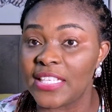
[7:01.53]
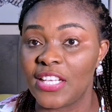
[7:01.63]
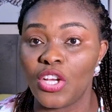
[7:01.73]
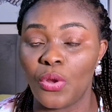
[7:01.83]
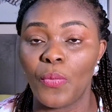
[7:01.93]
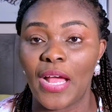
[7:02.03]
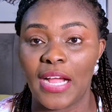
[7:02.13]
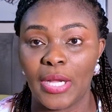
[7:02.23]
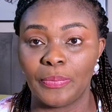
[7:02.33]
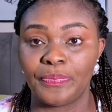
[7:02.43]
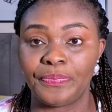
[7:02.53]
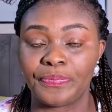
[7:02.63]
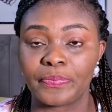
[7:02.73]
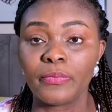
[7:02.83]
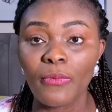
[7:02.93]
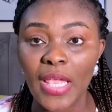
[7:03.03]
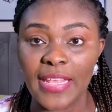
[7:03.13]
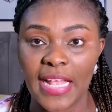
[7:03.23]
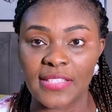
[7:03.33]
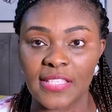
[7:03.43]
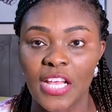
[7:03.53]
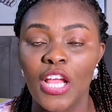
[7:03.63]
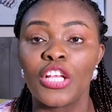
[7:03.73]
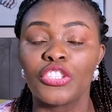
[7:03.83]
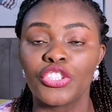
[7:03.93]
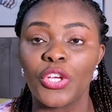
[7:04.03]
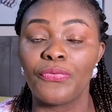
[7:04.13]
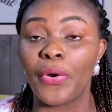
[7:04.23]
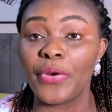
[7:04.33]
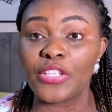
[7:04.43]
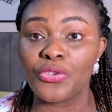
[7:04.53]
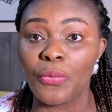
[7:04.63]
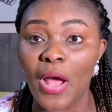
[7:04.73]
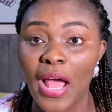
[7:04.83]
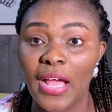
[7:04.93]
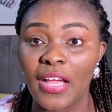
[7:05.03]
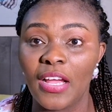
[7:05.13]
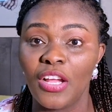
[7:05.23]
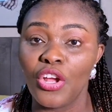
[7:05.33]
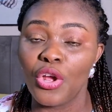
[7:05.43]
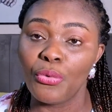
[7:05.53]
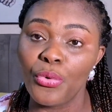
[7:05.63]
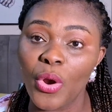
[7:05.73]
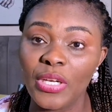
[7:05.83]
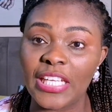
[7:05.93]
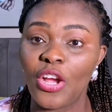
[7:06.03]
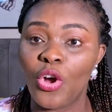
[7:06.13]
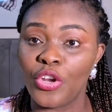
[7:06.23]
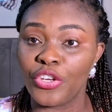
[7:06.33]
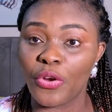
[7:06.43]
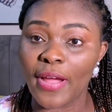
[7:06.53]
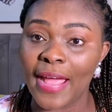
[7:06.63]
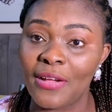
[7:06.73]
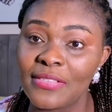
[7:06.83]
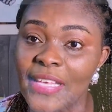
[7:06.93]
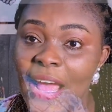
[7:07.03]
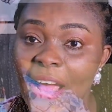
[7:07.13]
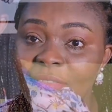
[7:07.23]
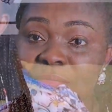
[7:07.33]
isn't gonna work. Yes, so for it to work, roll it on your counter